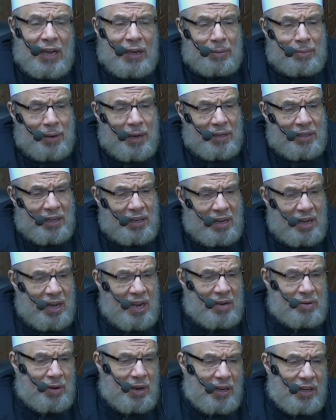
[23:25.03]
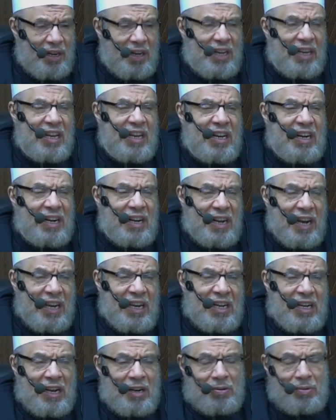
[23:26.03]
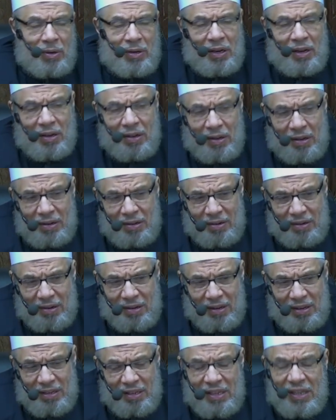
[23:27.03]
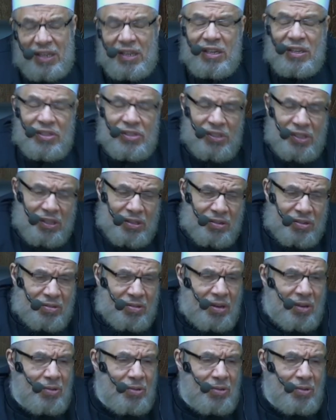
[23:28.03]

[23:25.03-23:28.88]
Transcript: Call them to worship Allah only, day and night.